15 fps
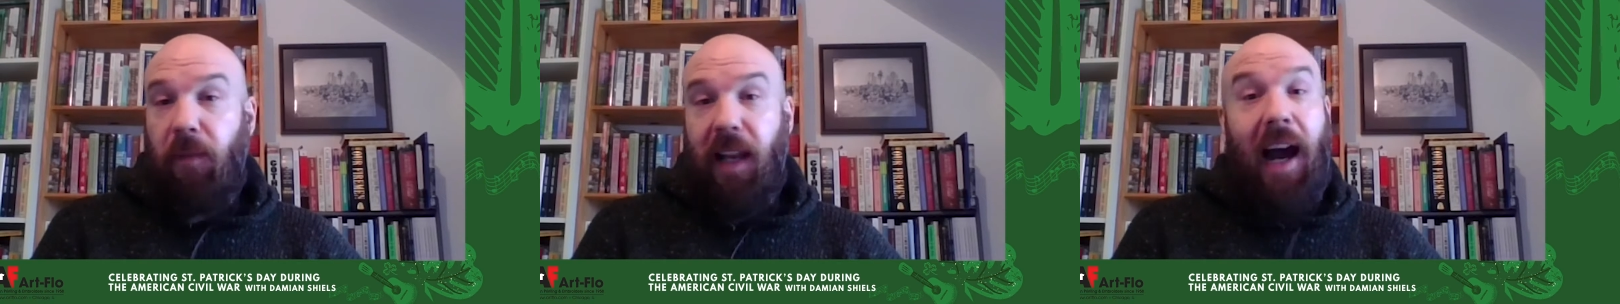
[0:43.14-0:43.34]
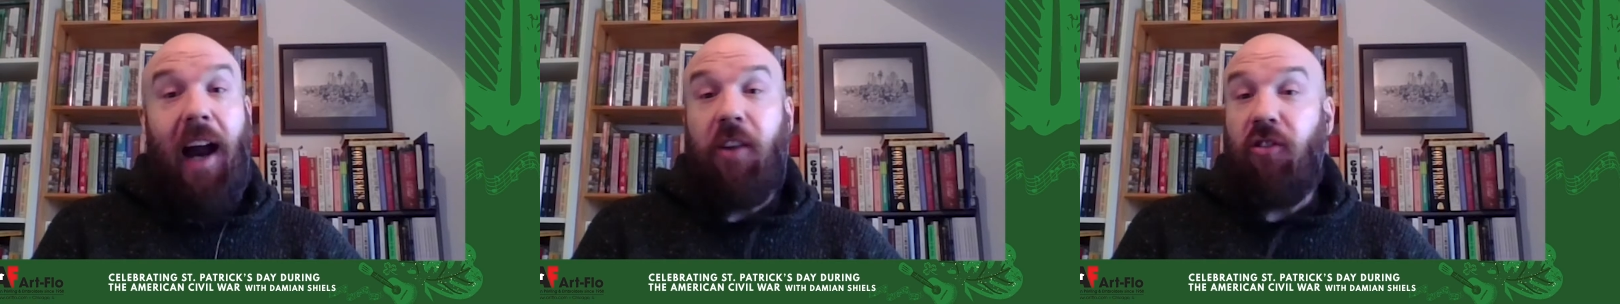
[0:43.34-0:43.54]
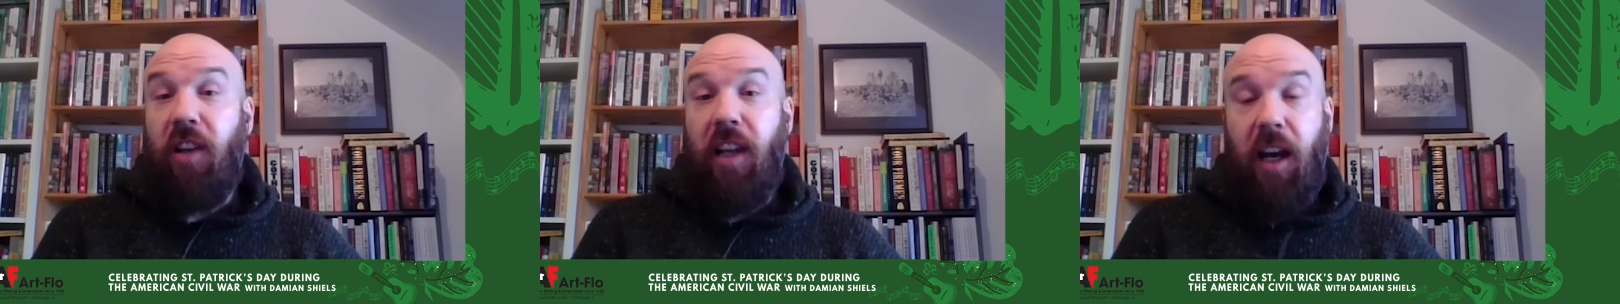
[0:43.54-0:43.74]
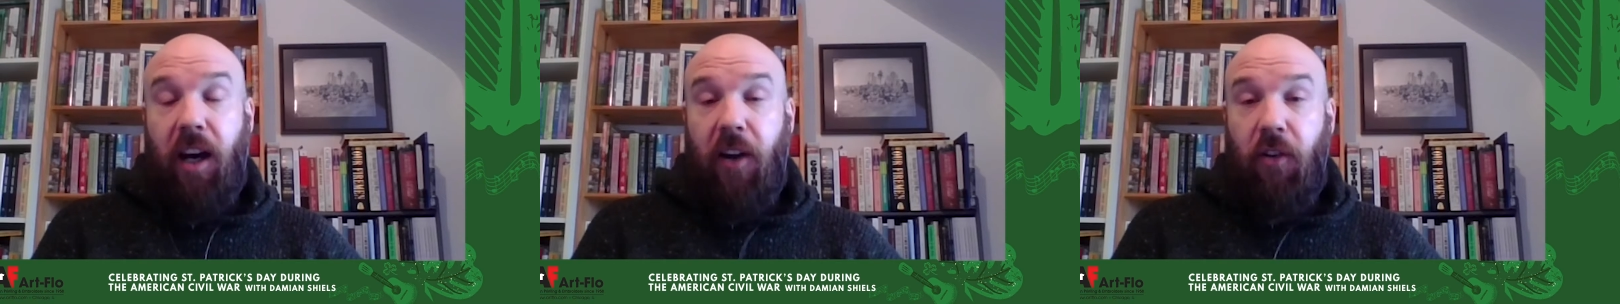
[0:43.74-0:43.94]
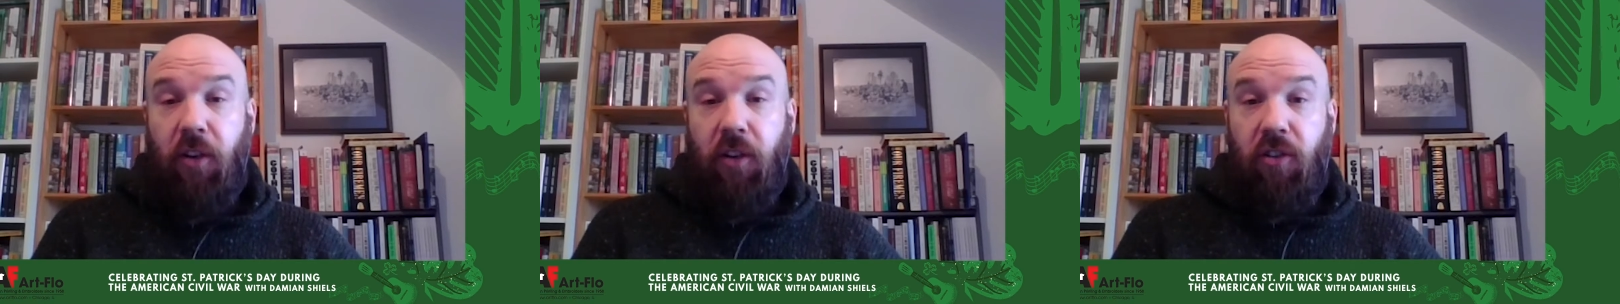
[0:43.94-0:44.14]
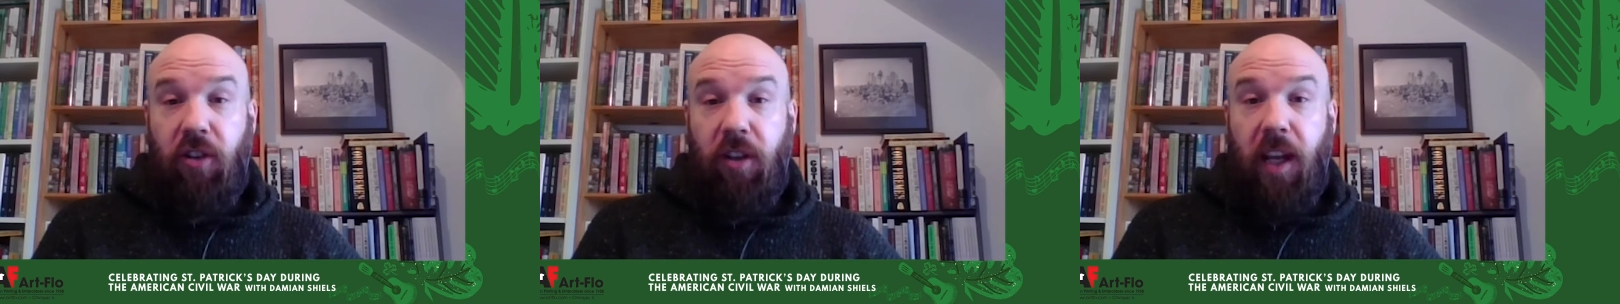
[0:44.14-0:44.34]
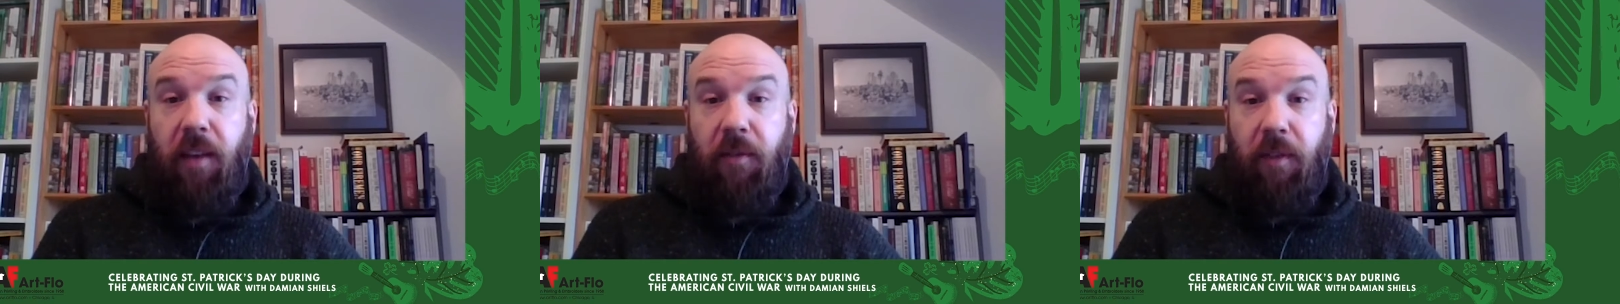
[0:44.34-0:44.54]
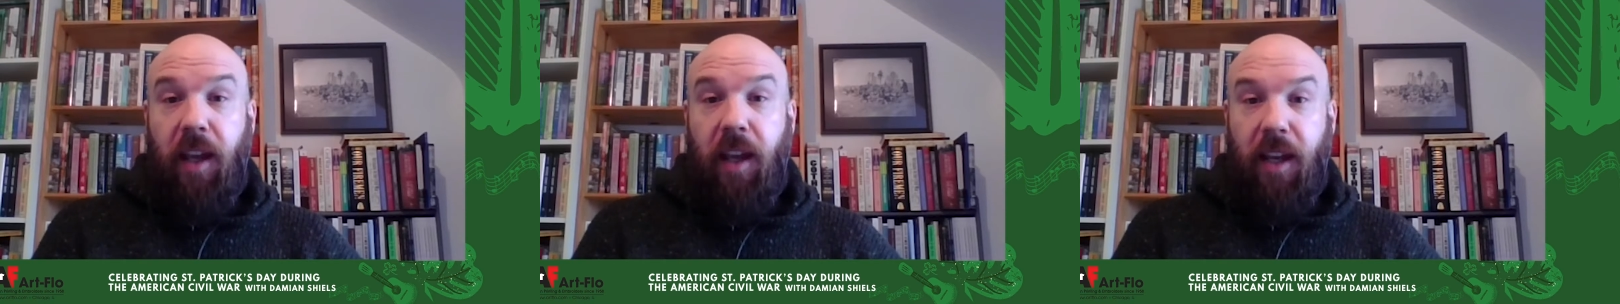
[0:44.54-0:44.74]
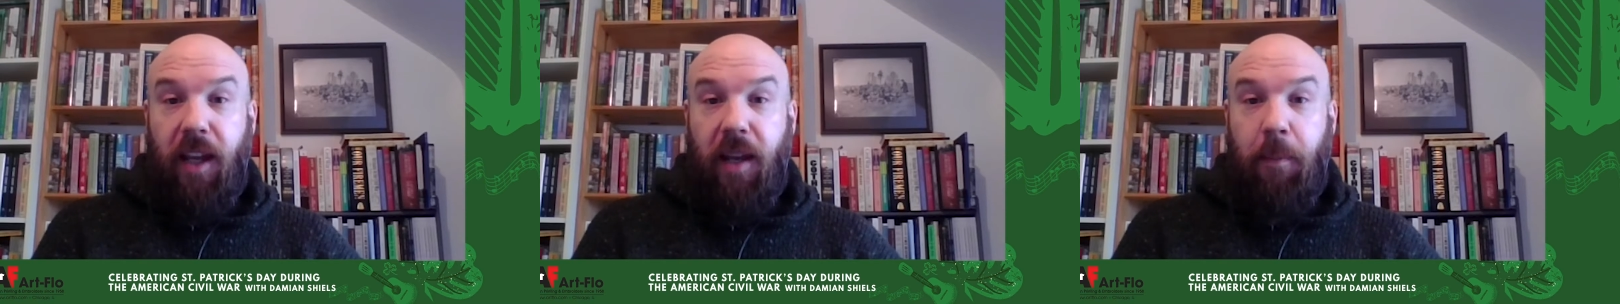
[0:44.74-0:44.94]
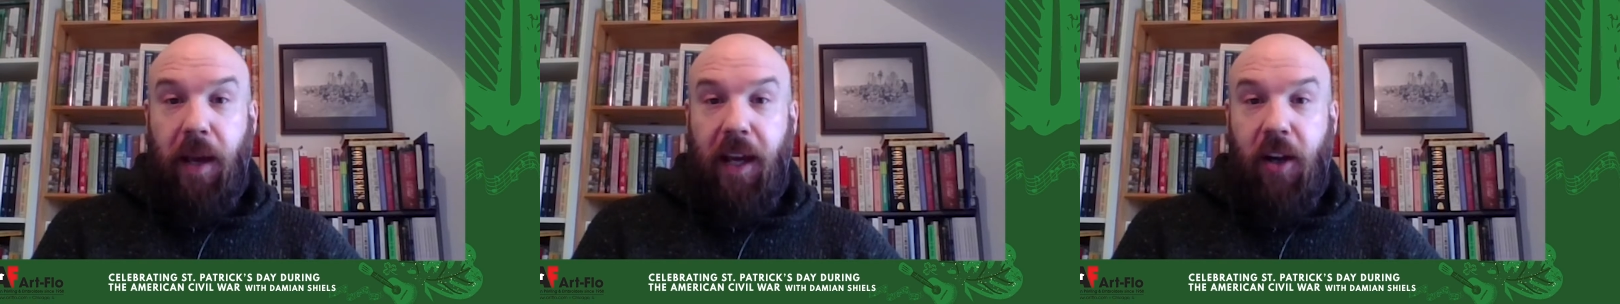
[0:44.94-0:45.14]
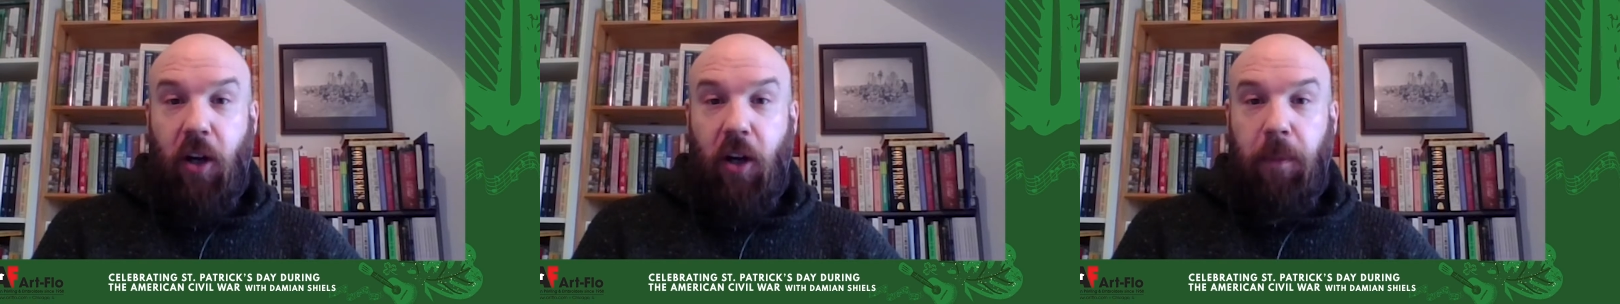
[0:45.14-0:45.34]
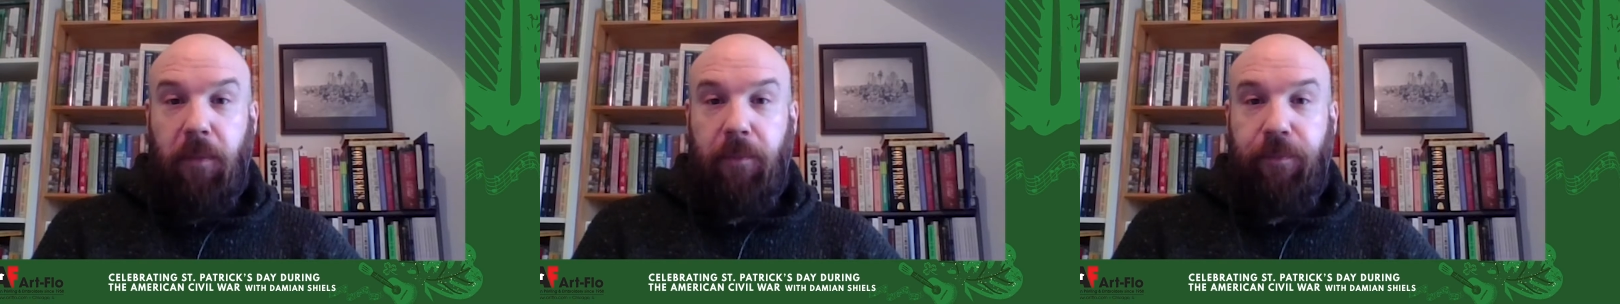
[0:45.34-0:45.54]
largely Irish in makeup.